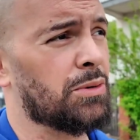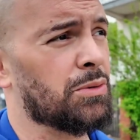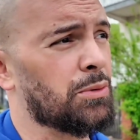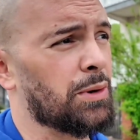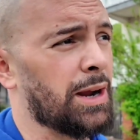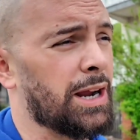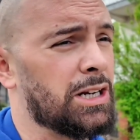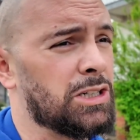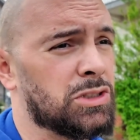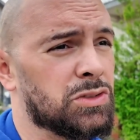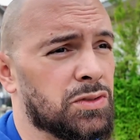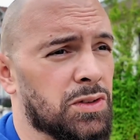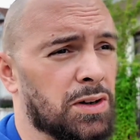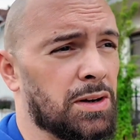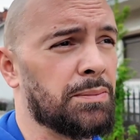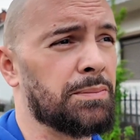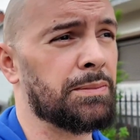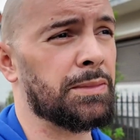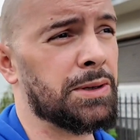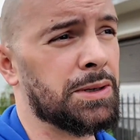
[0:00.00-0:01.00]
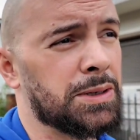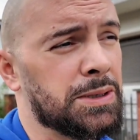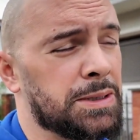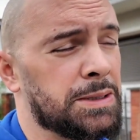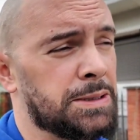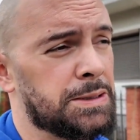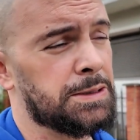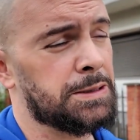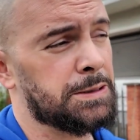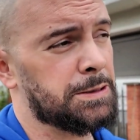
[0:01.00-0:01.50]
range from
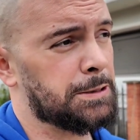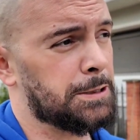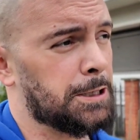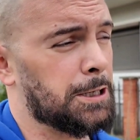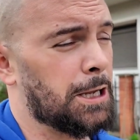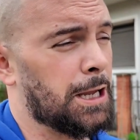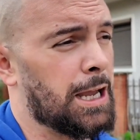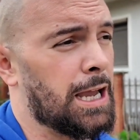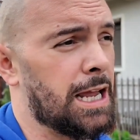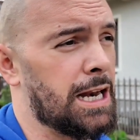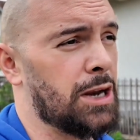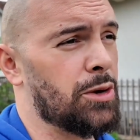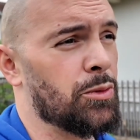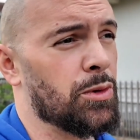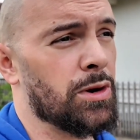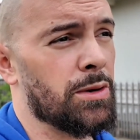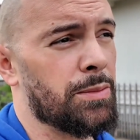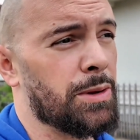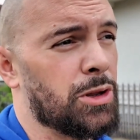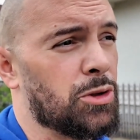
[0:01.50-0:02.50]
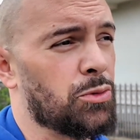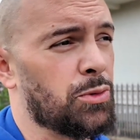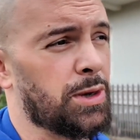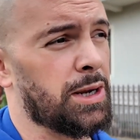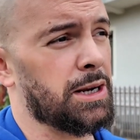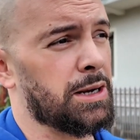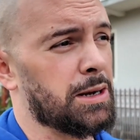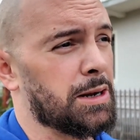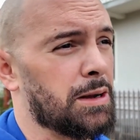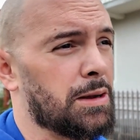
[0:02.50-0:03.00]
anywhere
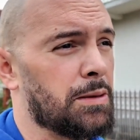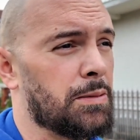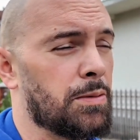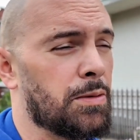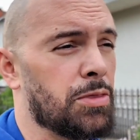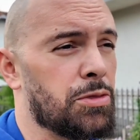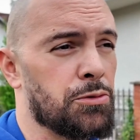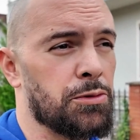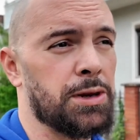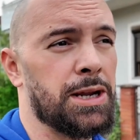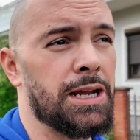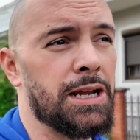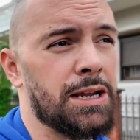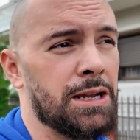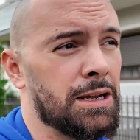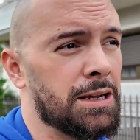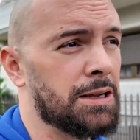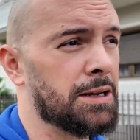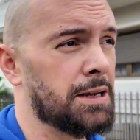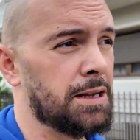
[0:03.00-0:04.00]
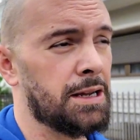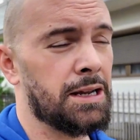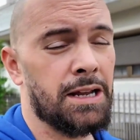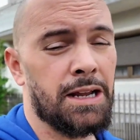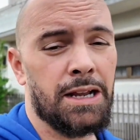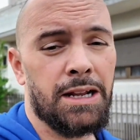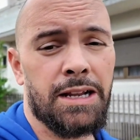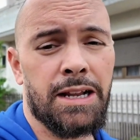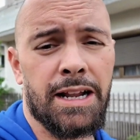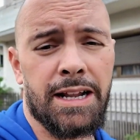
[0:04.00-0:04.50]
between 3
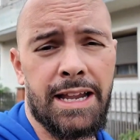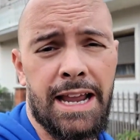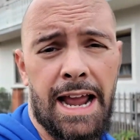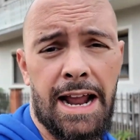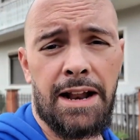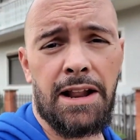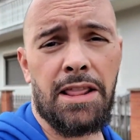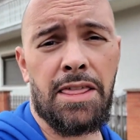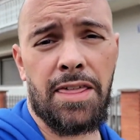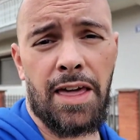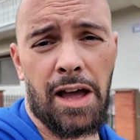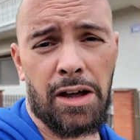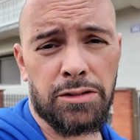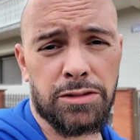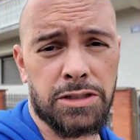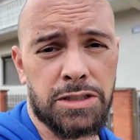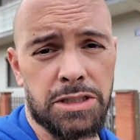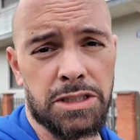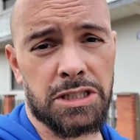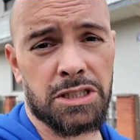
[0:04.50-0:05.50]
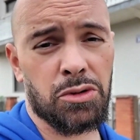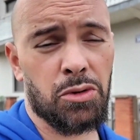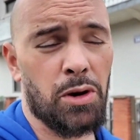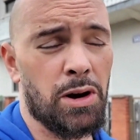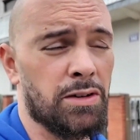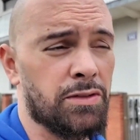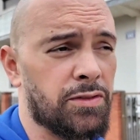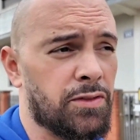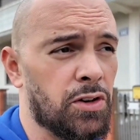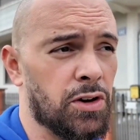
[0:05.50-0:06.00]
to 10,000
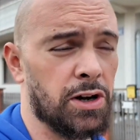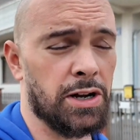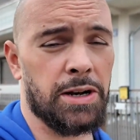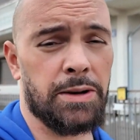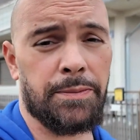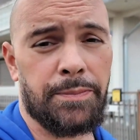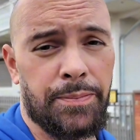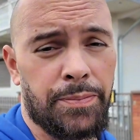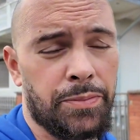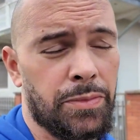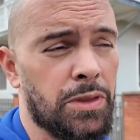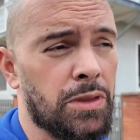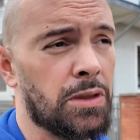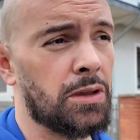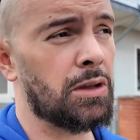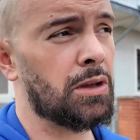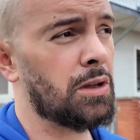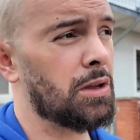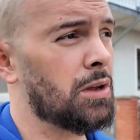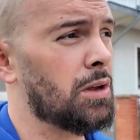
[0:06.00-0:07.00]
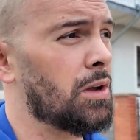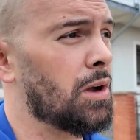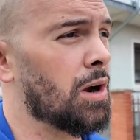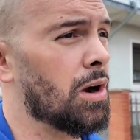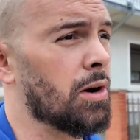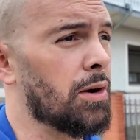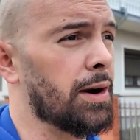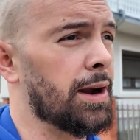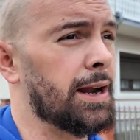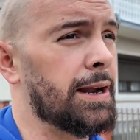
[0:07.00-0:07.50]
square foot.
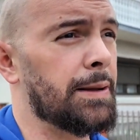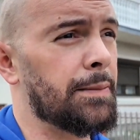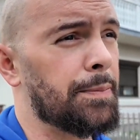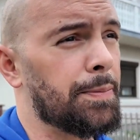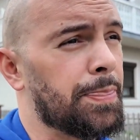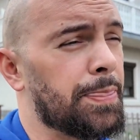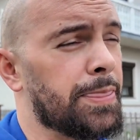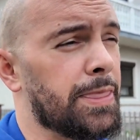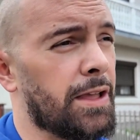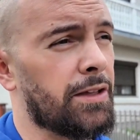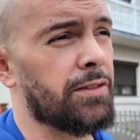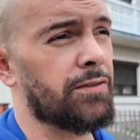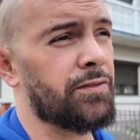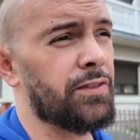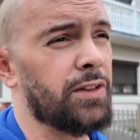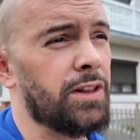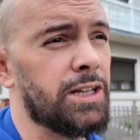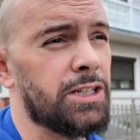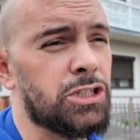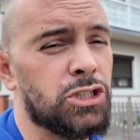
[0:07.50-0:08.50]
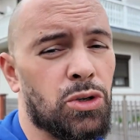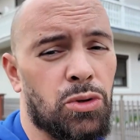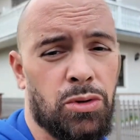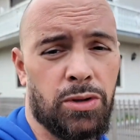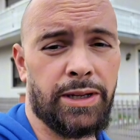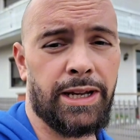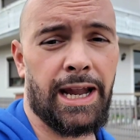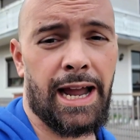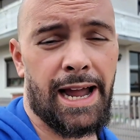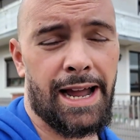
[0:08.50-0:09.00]
All right, now the village
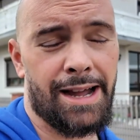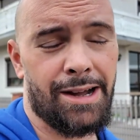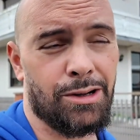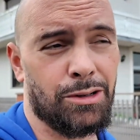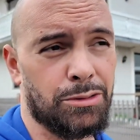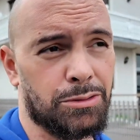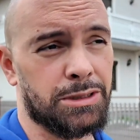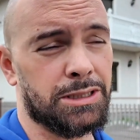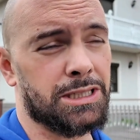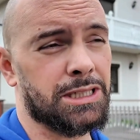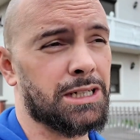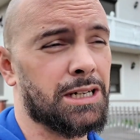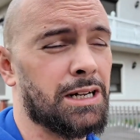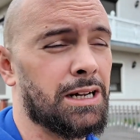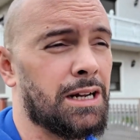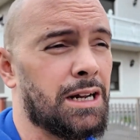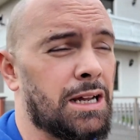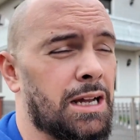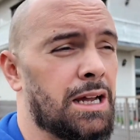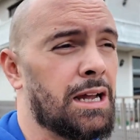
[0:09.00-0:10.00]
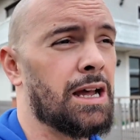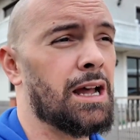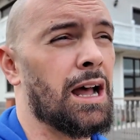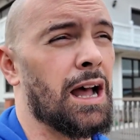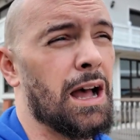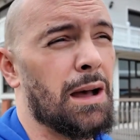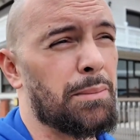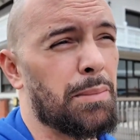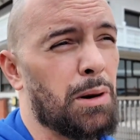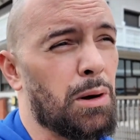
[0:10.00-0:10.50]
only houses
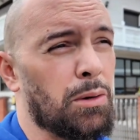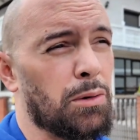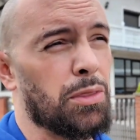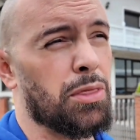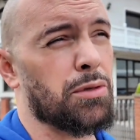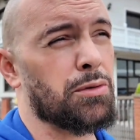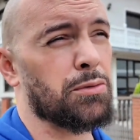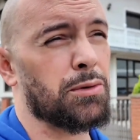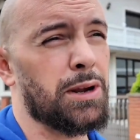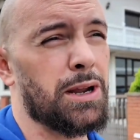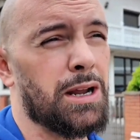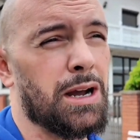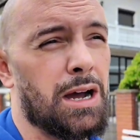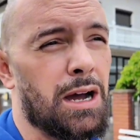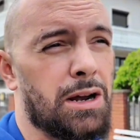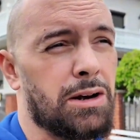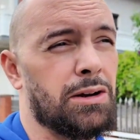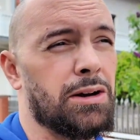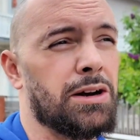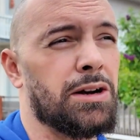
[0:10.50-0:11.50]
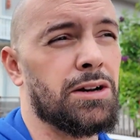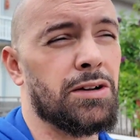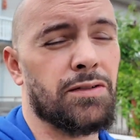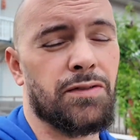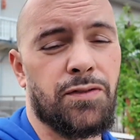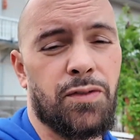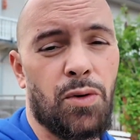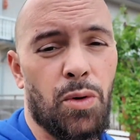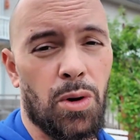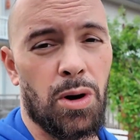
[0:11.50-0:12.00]
about 300 to
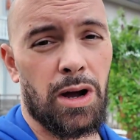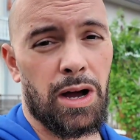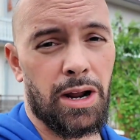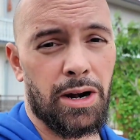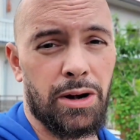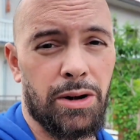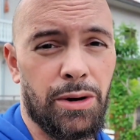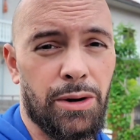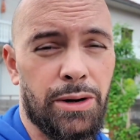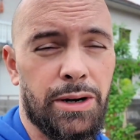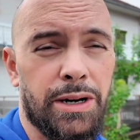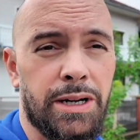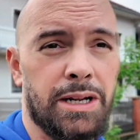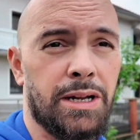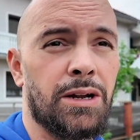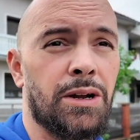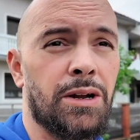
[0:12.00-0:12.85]
400